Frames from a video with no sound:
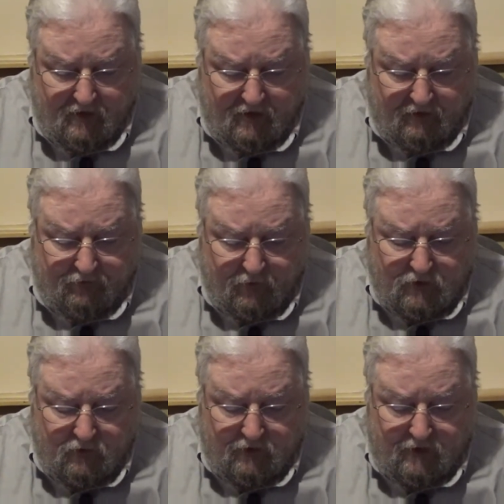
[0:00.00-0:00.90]
In 1
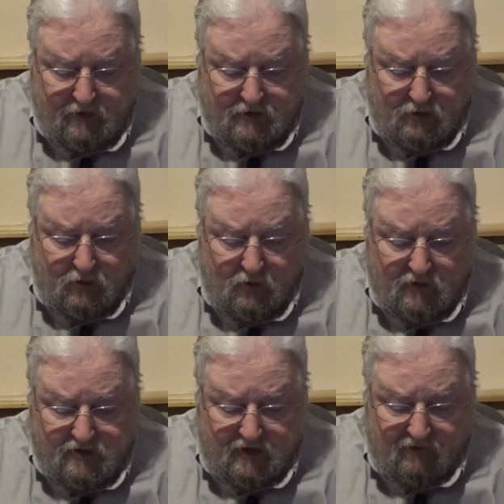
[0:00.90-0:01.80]
Corinthians 2
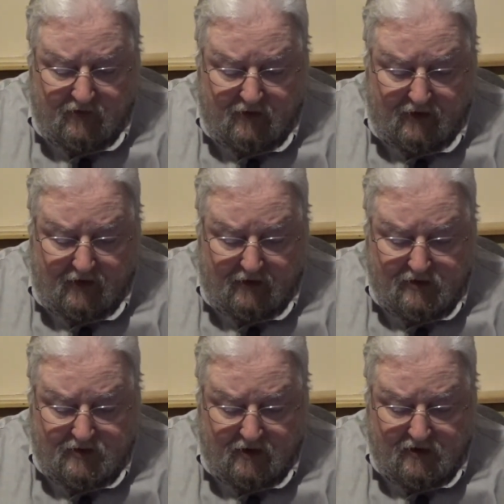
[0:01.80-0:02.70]
and 7 and 8, it
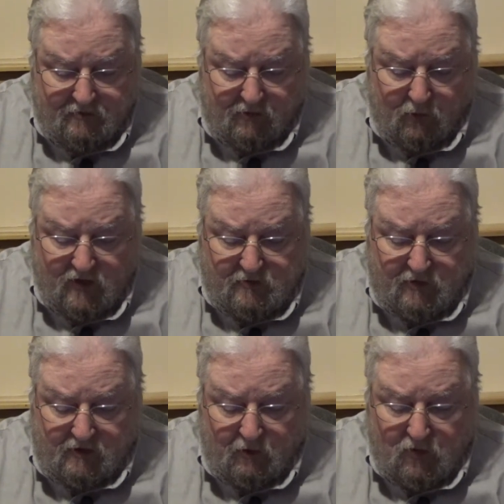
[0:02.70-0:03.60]
says, "But we
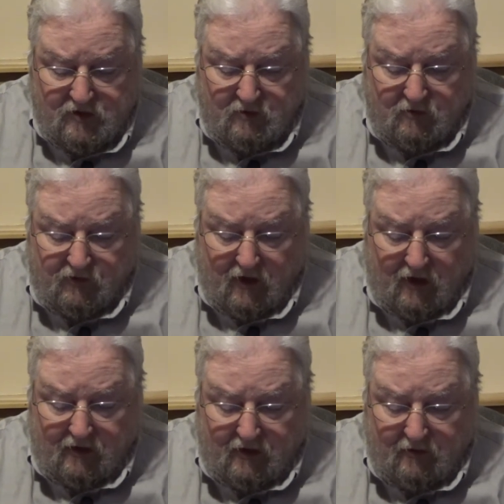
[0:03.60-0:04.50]
speak the wisdom of
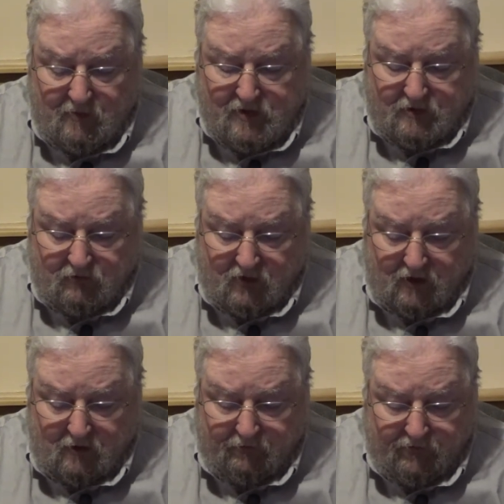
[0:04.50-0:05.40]
God in a
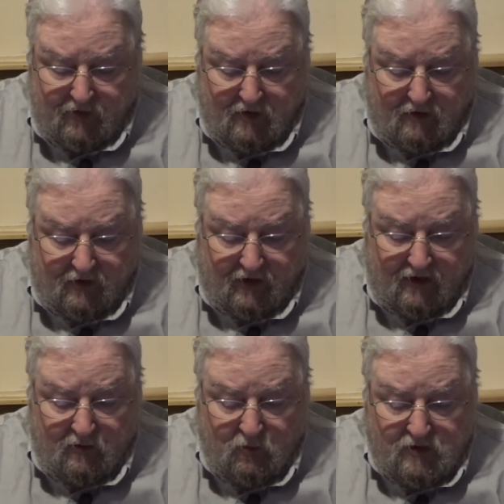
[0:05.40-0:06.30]
mystery, the
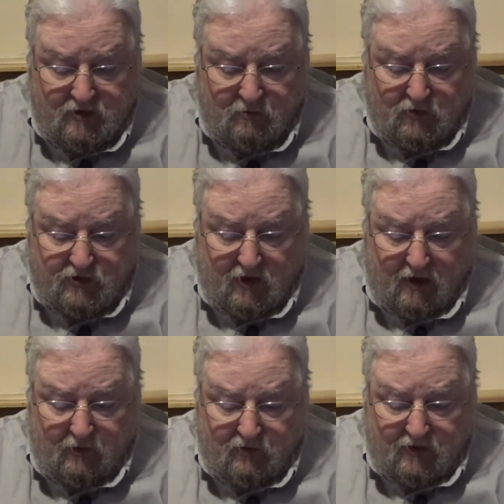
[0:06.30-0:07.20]
hidden wisdom which
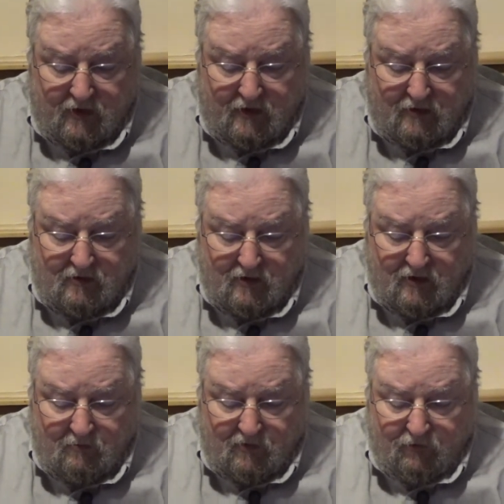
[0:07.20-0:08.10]
God ordained
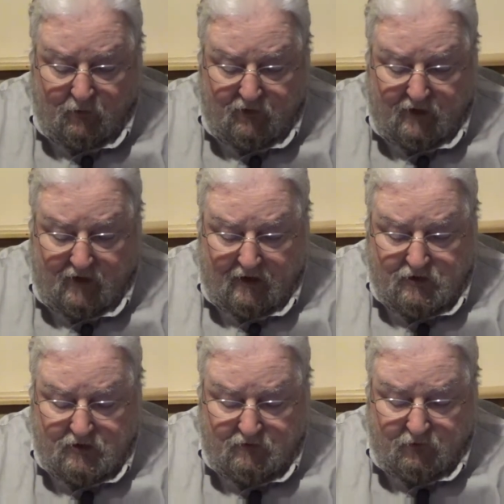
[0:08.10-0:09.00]
before the
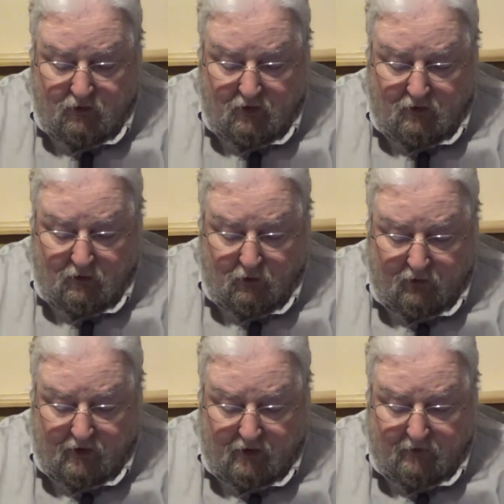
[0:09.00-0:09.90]
ages for our
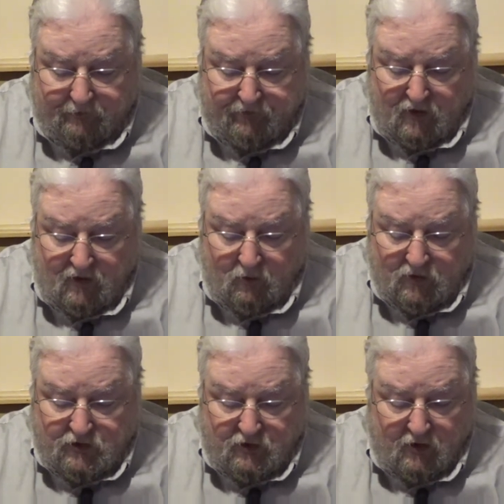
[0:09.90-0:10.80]
glory,
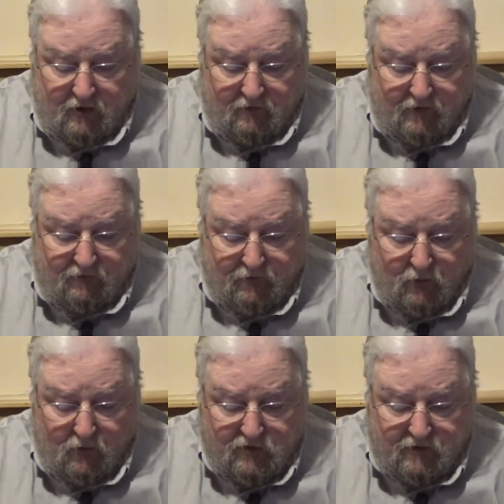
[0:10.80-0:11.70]
which none of the
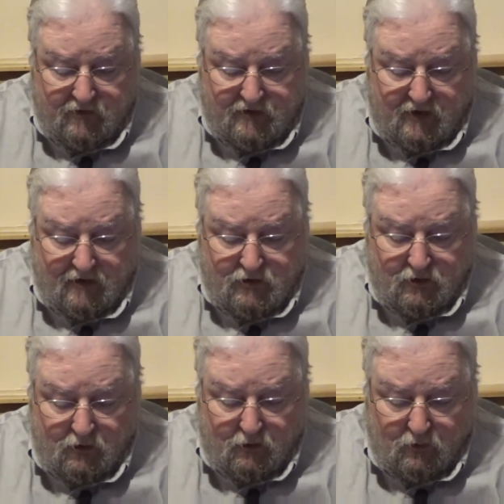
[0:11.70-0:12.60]
rulers of this age
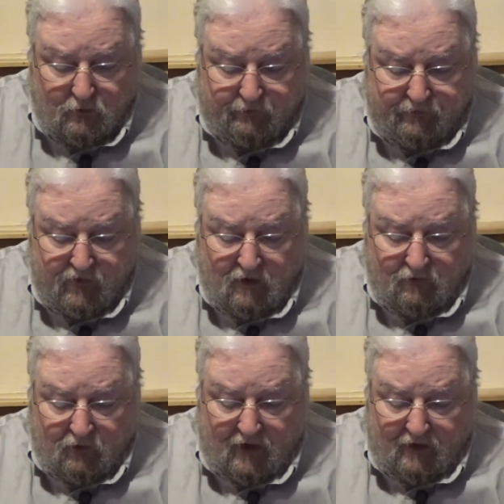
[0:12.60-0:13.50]
knew.
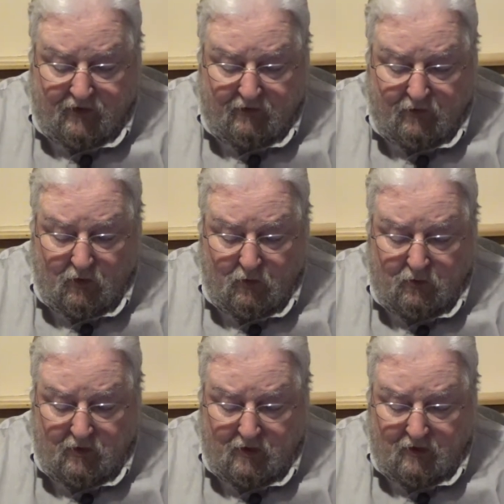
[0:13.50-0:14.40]
For had they
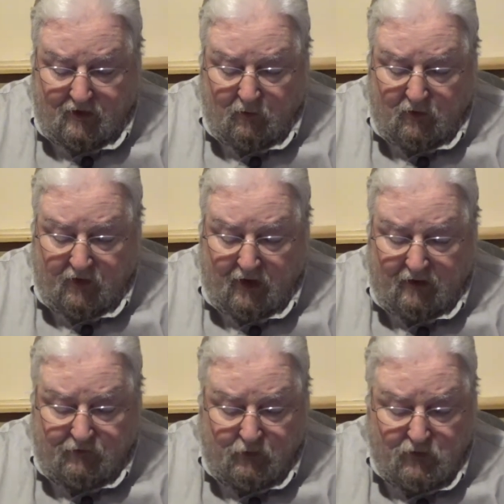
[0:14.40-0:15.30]
known, they would not
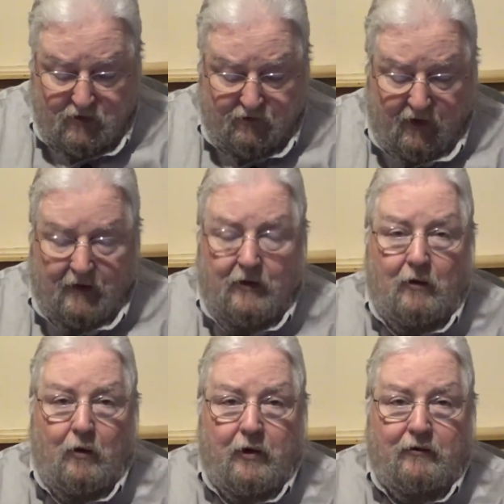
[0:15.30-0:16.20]
have crucified the
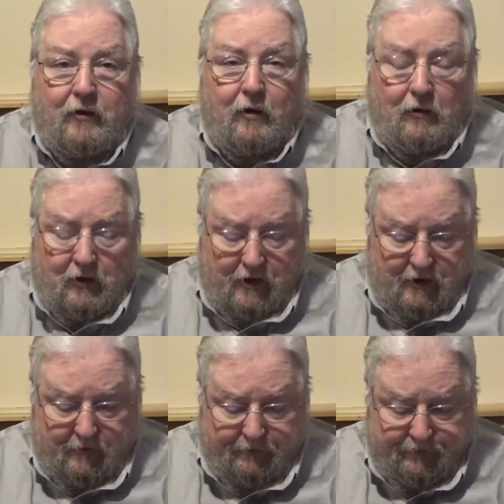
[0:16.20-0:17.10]
Lord of
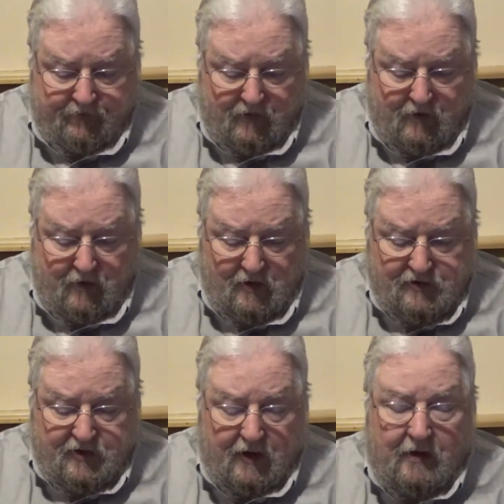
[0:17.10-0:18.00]
glory."
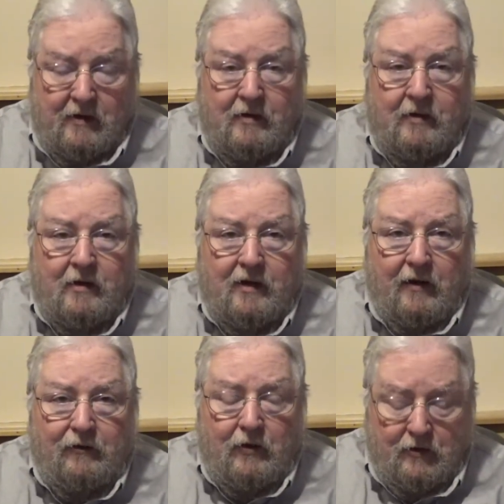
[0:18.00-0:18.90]
Satan
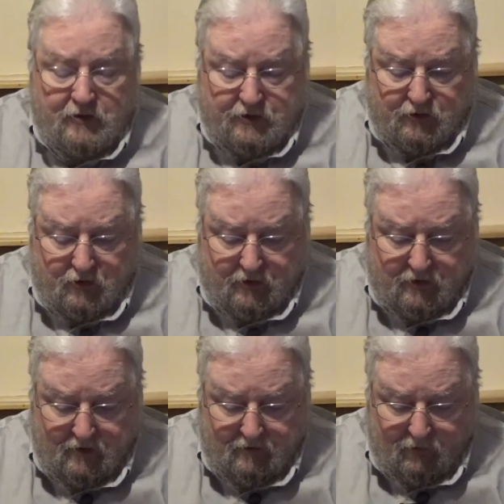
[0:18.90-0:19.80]
never understood
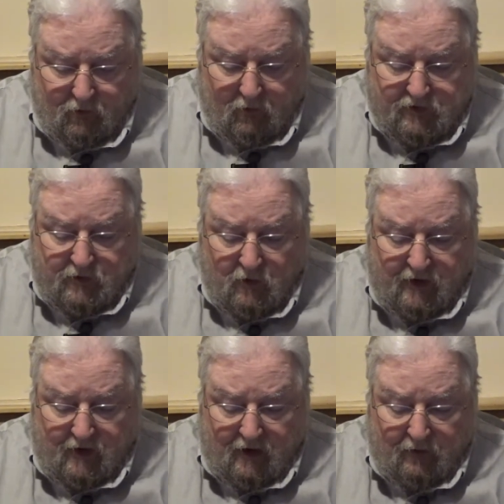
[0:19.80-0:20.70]
what was
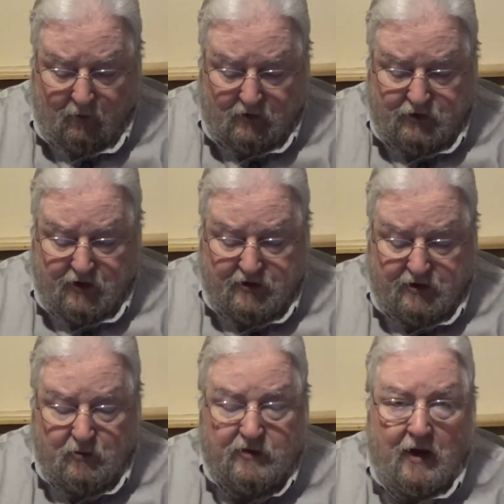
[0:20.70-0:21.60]
going on while
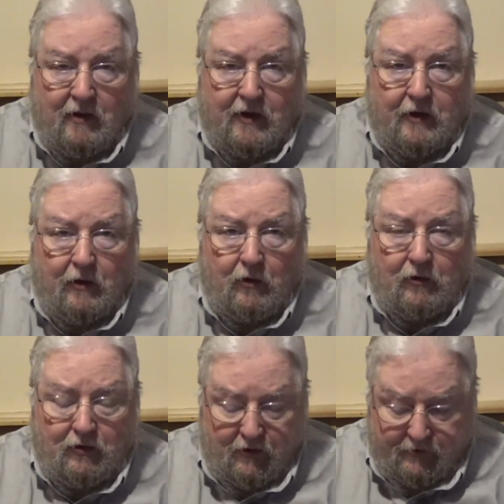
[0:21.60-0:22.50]
Jesus was on the
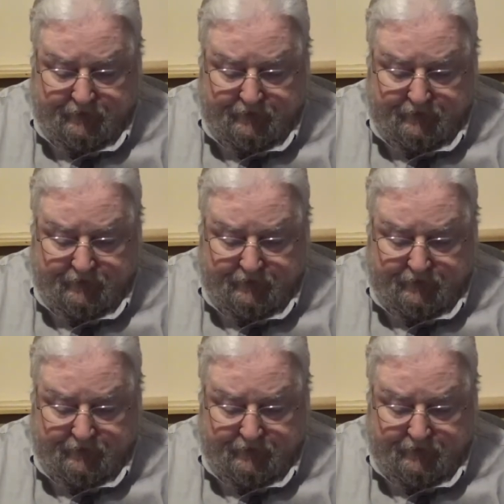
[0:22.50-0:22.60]
earth.